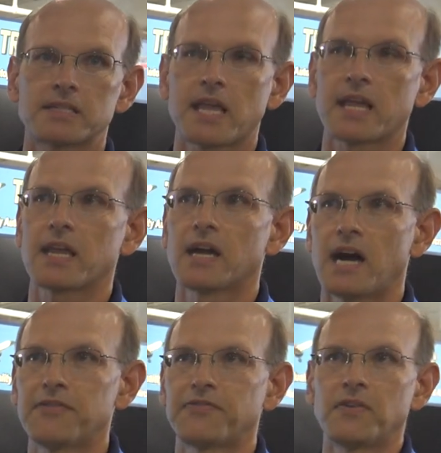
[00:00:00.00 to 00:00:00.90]
is taking
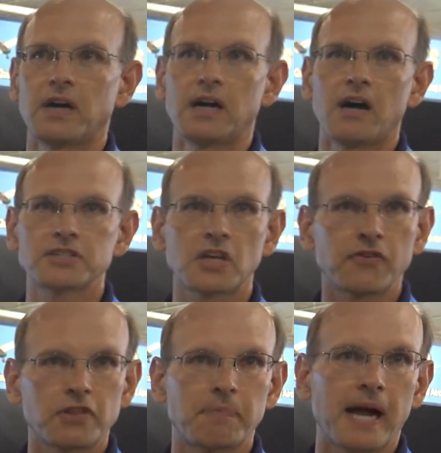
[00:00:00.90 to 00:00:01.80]
off. Also,
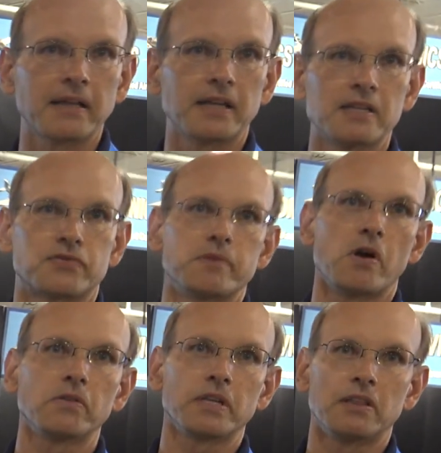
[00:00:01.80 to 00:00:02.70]
if the pilot is
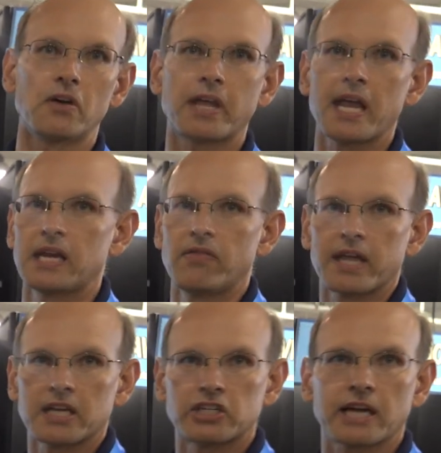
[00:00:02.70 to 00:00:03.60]
remotely located, they
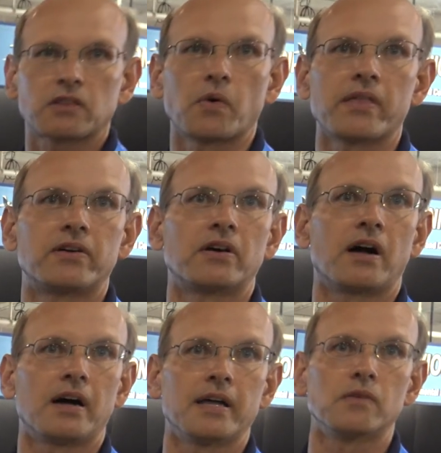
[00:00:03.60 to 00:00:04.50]
can check the weather
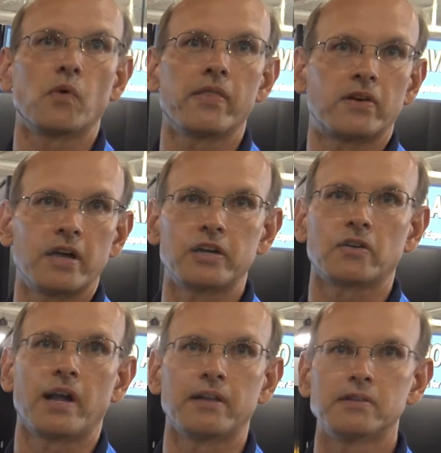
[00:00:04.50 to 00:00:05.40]
on Weather
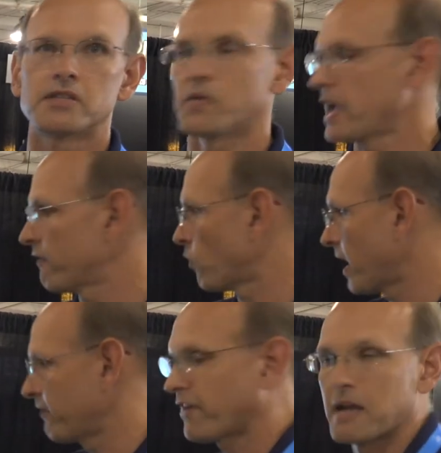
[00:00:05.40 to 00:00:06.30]
Underground. So we have
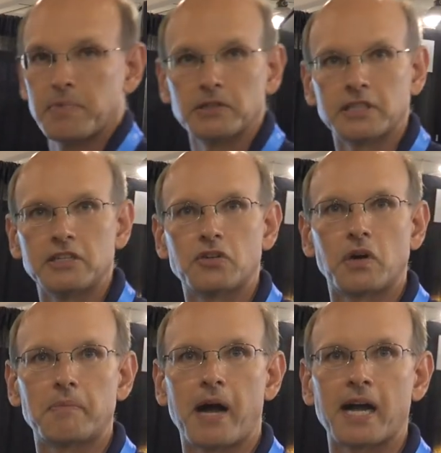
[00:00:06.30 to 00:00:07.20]
Wi-Fi built into
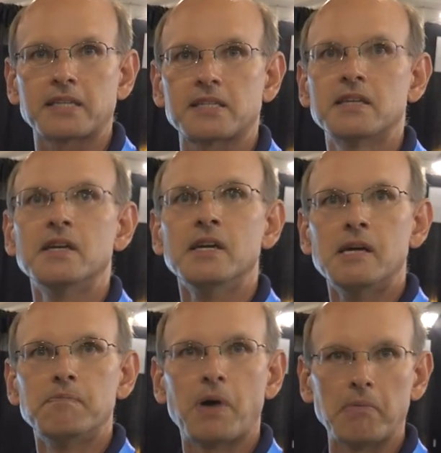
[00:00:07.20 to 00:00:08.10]
our box,
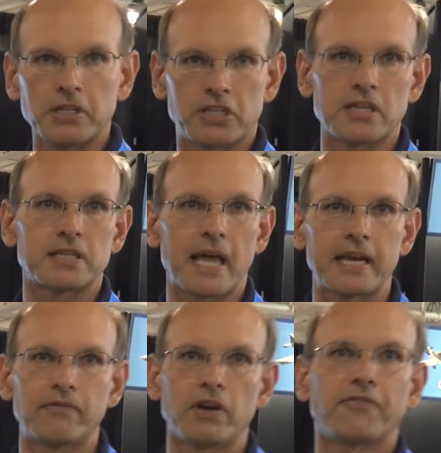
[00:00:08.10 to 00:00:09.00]
publishes that
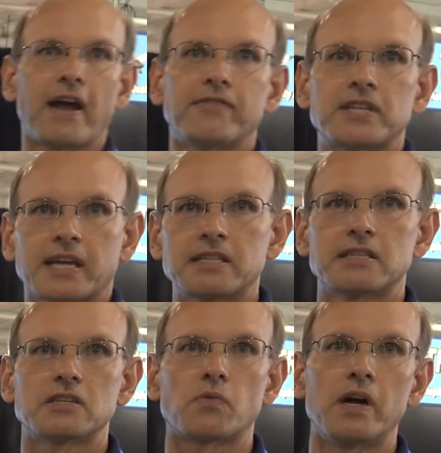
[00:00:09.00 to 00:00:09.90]
every 5 seconds
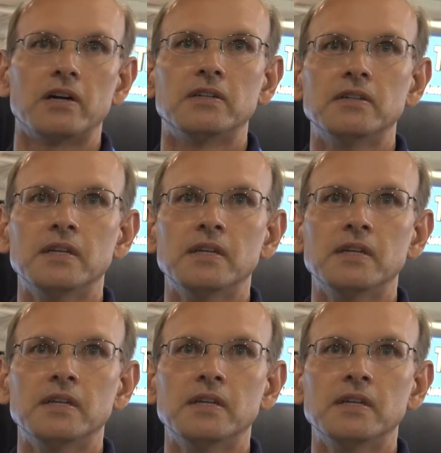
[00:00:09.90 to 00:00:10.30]
as well.